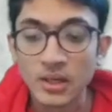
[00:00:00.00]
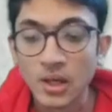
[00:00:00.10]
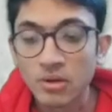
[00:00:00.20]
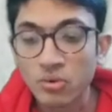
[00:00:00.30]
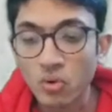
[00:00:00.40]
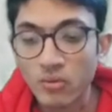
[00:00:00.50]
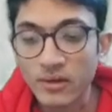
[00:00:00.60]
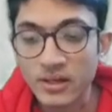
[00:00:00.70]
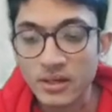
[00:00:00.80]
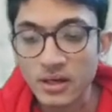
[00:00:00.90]
So over
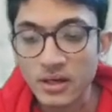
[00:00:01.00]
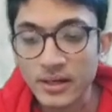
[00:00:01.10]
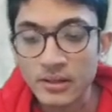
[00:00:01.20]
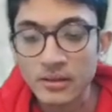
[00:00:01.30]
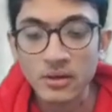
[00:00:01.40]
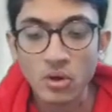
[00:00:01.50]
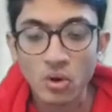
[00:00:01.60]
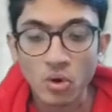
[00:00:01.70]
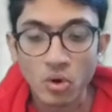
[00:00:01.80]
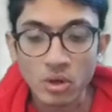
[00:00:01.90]
here it is a or,
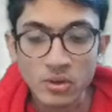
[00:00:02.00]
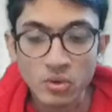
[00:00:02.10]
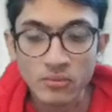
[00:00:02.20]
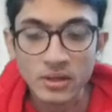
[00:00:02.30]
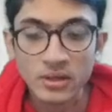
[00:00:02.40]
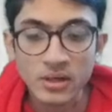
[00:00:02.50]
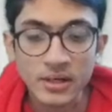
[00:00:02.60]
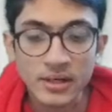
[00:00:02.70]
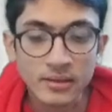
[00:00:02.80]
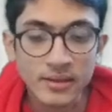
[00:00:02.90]
but over here it
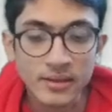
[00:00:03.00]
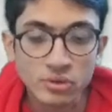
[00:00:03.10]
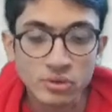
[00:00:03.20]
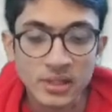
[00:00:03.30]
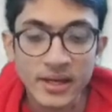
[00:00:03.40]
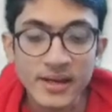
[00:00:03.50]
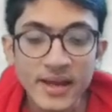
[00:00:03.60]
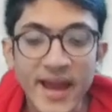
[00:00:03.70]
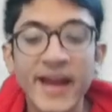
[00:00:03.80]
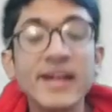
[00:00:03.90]
is actually an
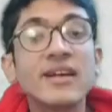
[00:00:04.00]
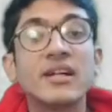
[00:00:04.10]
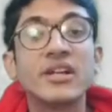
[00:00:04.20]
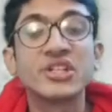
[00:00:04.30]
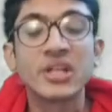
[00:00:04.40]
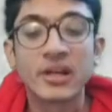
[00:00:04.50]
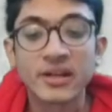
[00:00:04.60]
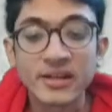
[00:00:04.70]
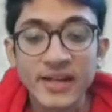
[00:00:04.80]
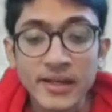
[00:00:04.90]
and condition.
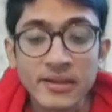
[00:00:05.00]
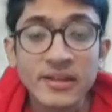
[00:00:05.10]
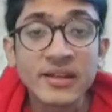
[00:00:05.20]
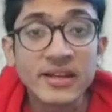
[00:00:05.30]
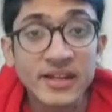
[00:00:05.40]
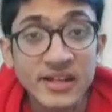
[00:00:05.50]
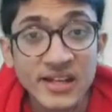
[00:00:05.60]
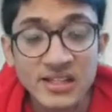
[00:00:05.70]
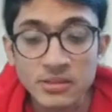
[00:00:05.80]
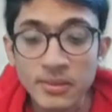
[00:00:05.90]
Recognized as an
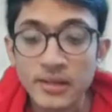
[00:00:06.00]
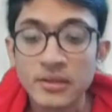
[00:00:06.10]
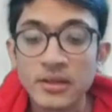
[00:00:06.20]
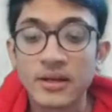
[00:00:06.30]
intangible asset